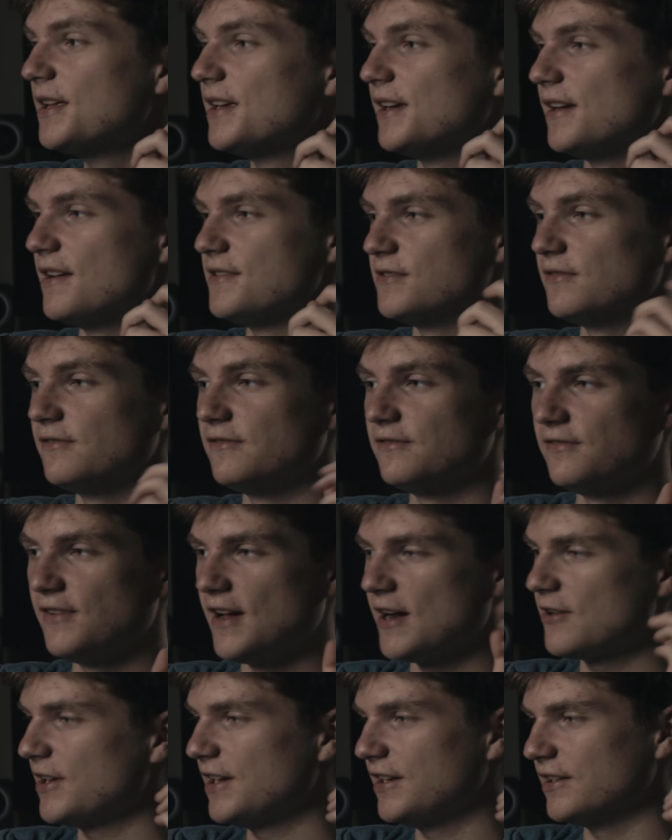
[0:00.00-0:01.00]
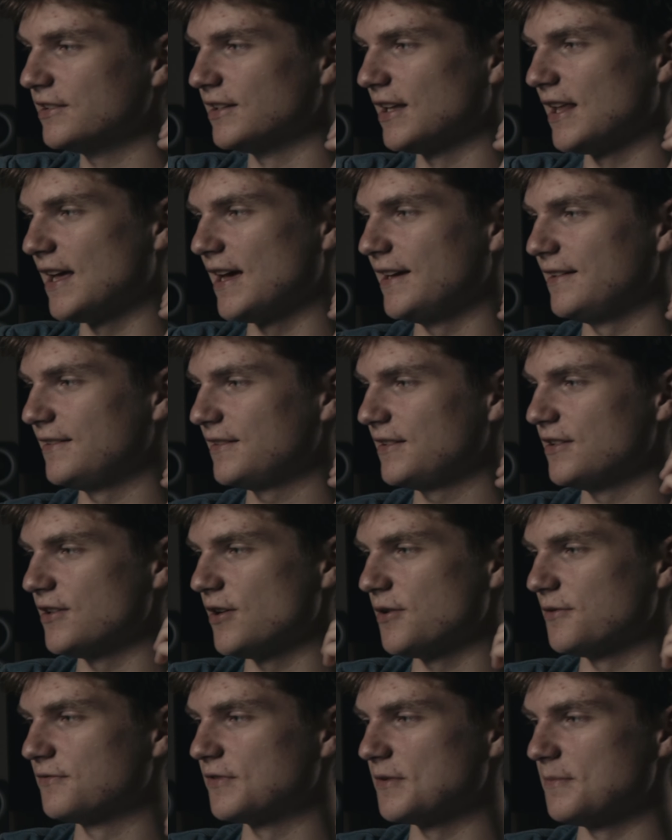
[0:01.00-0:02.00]
It's a very good light, you
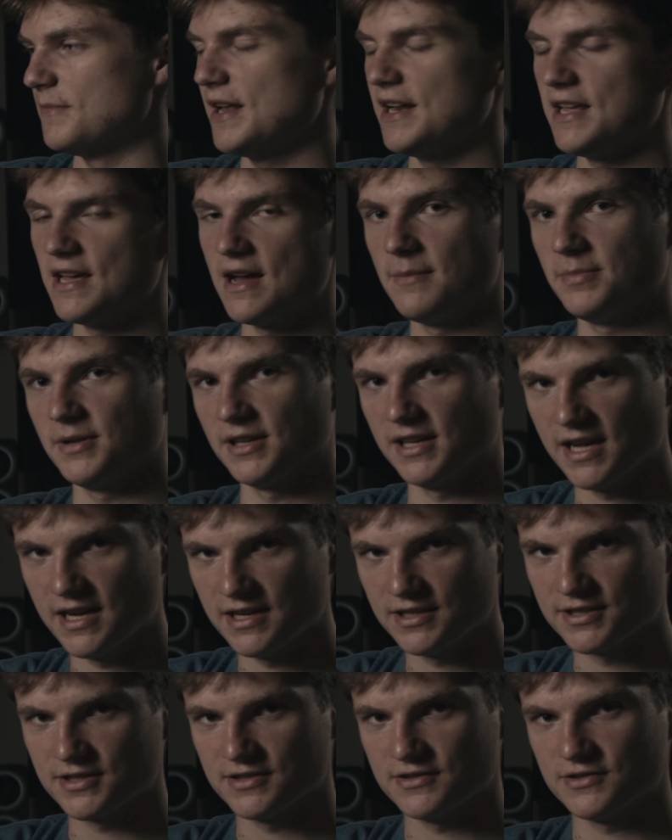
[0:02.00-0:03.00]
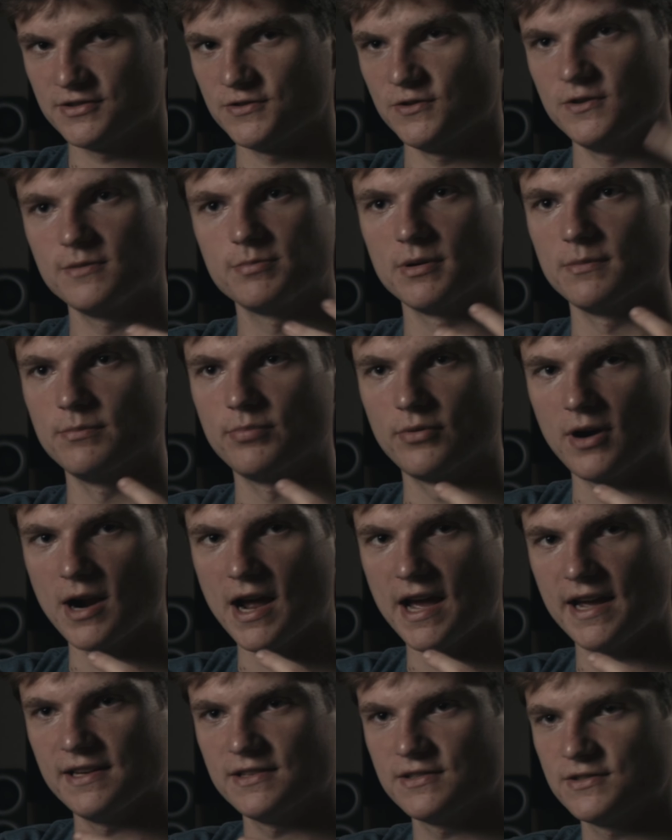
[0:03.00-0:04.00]
know, for many applications, super
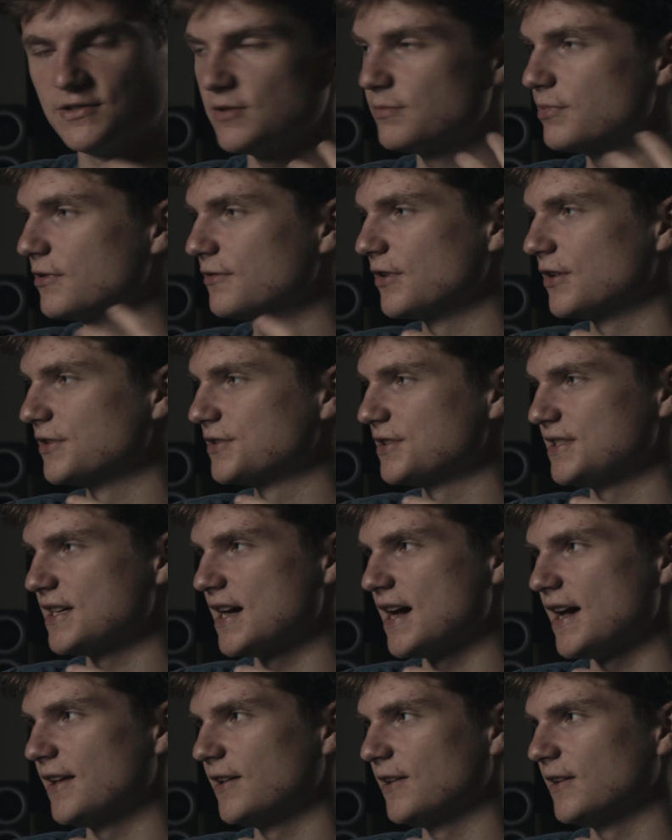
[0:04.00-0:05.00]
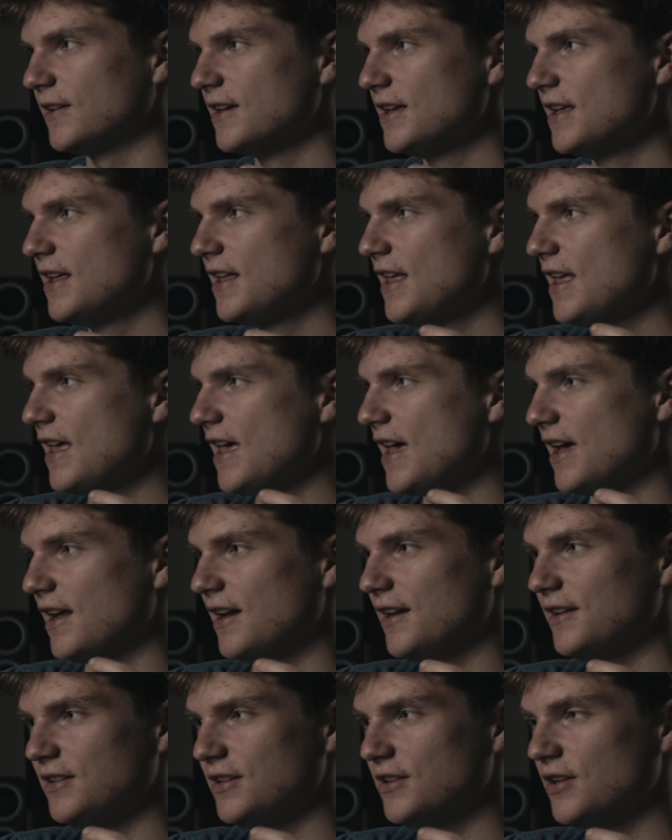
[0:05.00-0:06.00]
bright, super versatile,
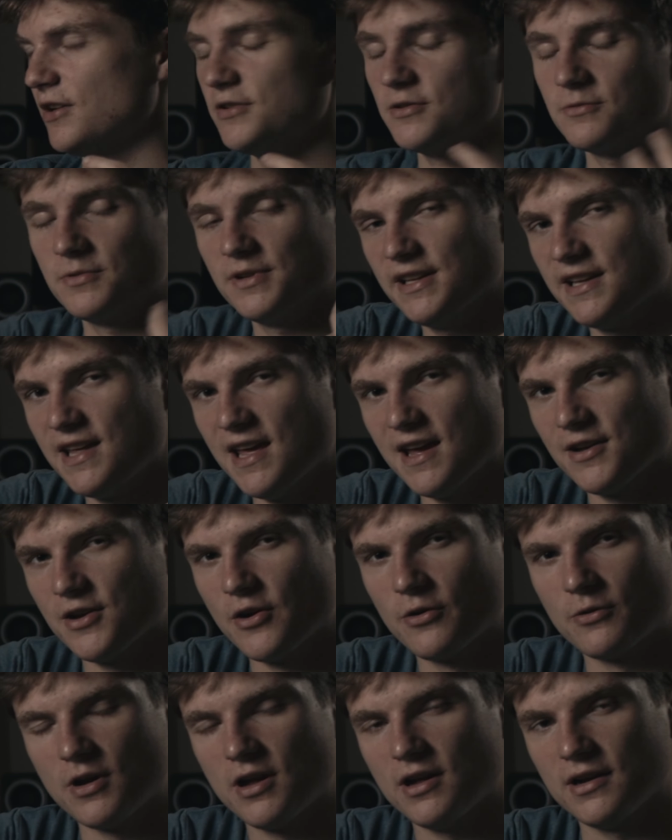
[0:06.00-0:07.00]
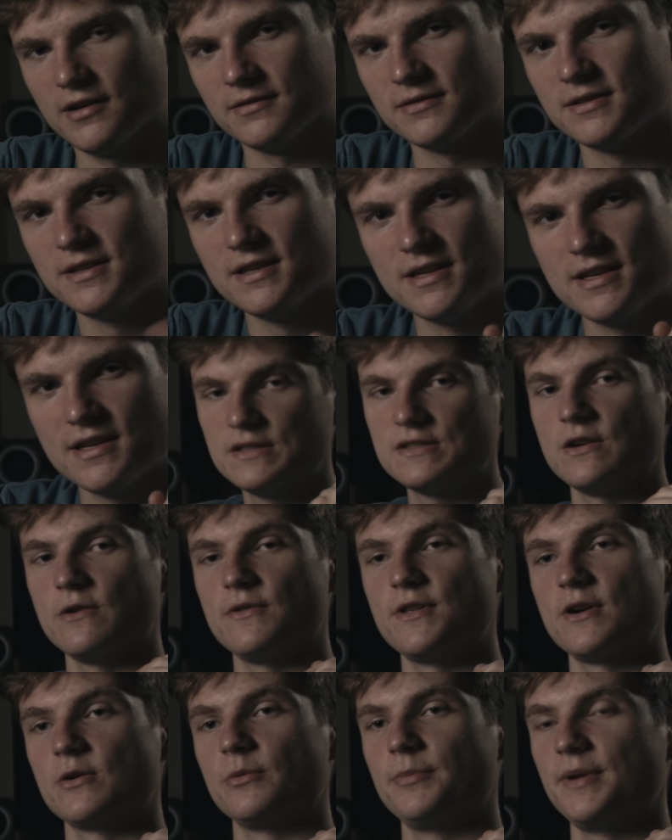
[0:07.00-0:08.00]
and you know, you really can't go wrong. So
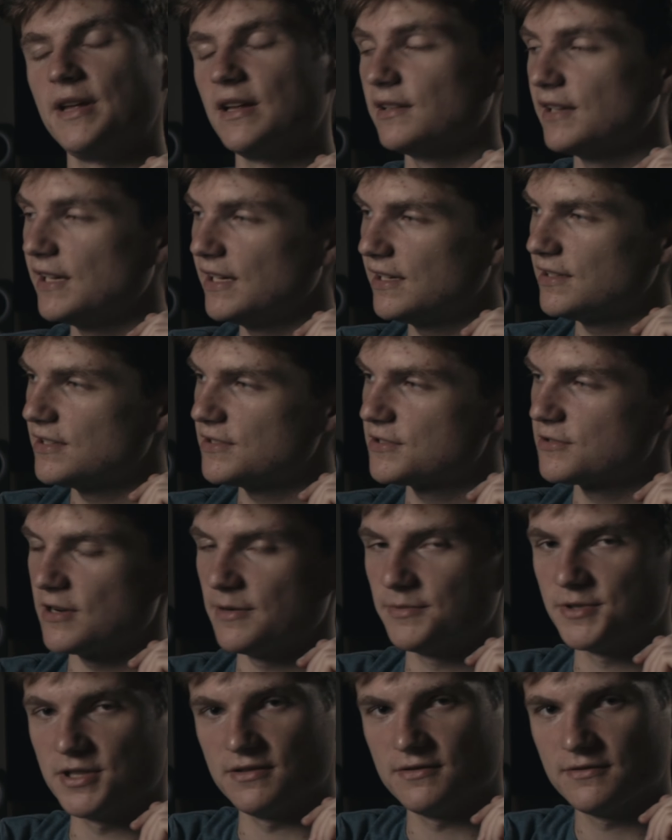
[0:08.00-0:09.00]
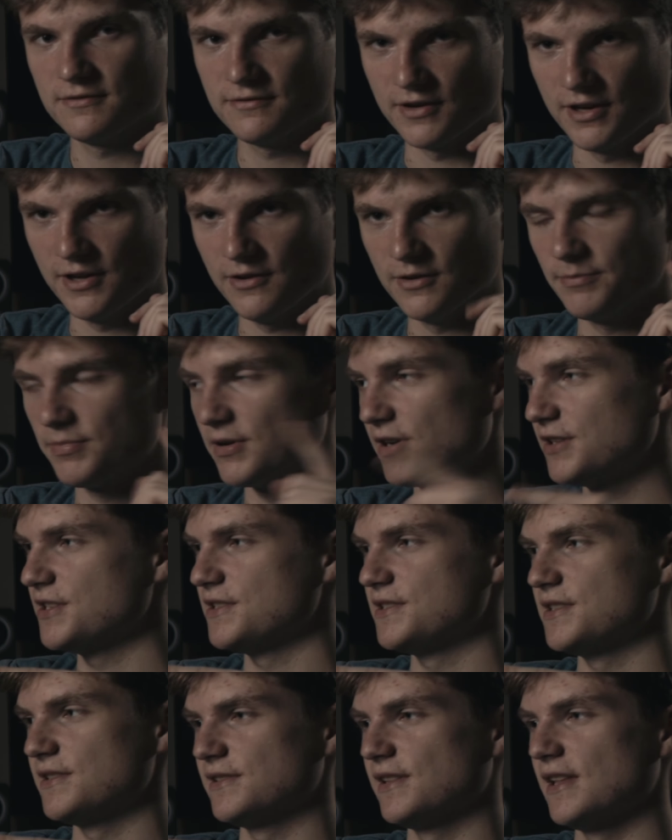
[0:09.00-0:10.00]
there will be a link in description for you to
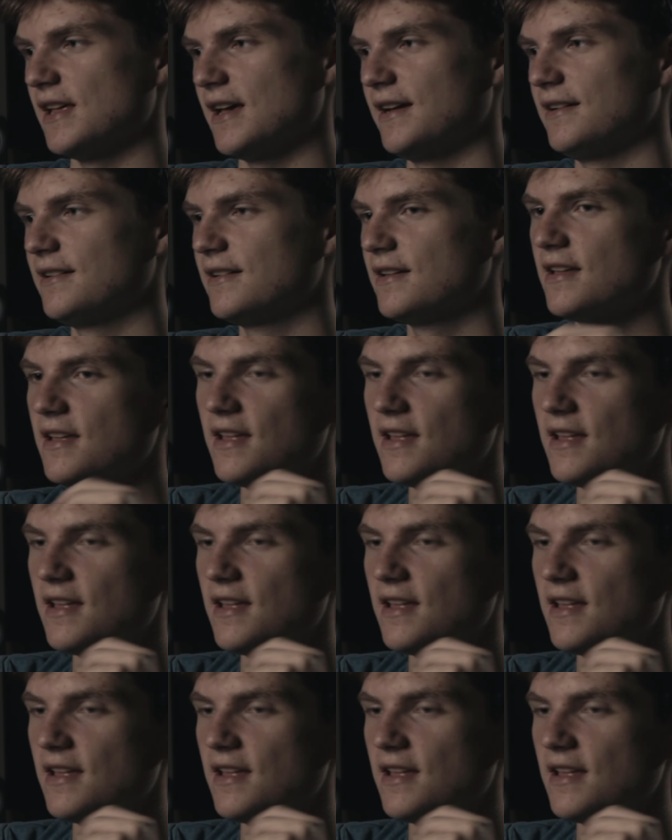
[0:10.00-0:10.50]
purchase this light.